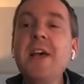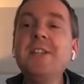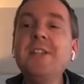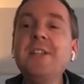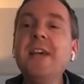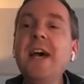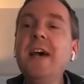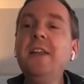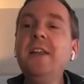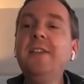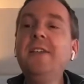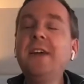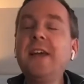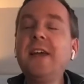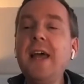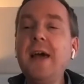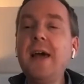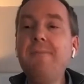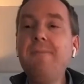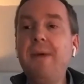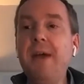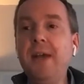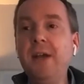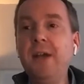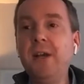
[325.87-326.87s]
So how did the
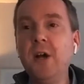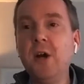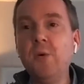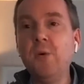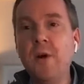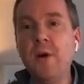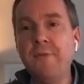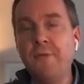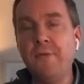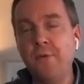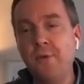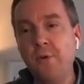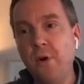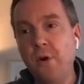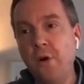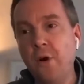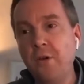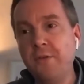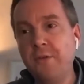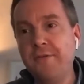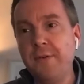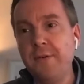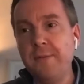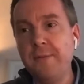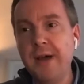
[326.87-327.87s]
campaign go
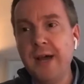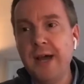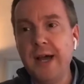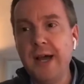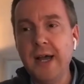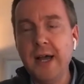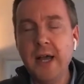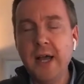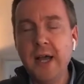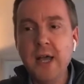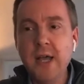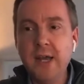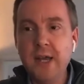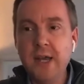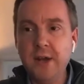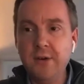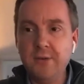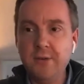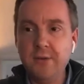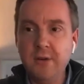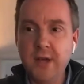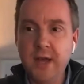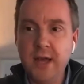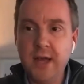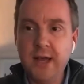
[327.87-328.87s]
overall from a, you
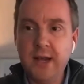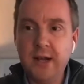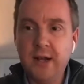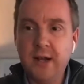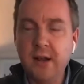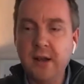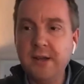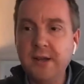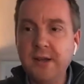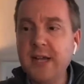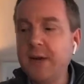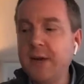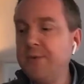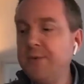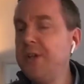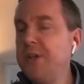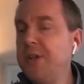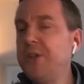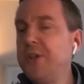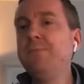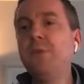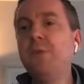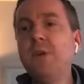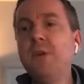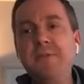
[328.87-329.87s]
know, client
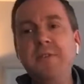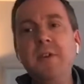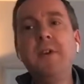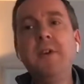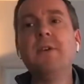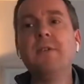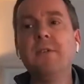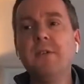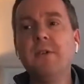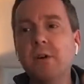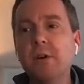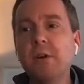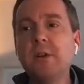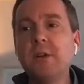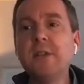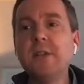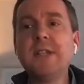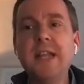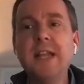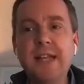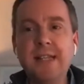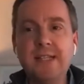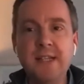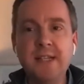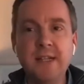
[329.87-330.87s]
acquisition point of view, you know,
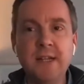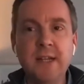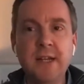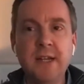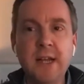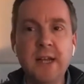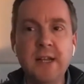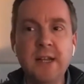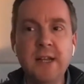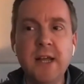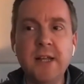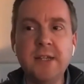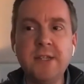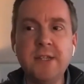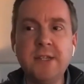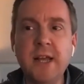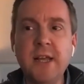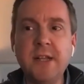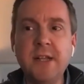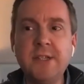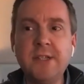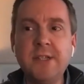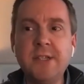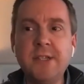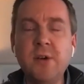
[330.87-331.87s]
calls, leads and
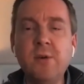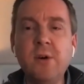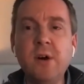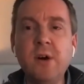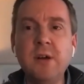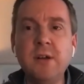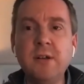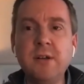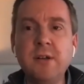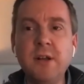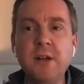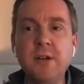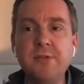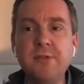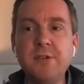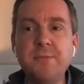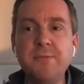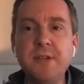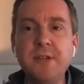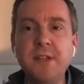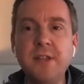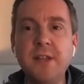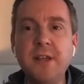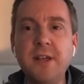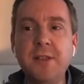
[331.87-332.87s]
so on, you know, in
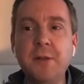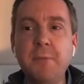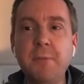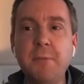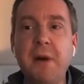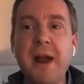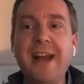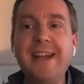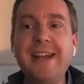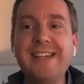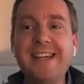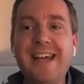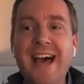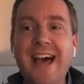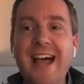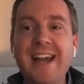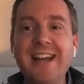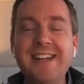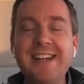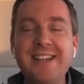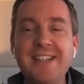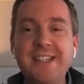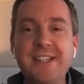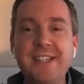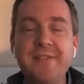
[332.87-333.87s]
terms of the
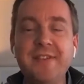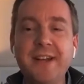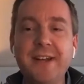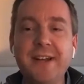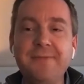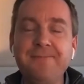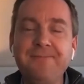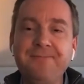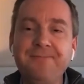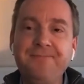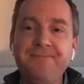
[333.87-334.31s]
practicalities of it?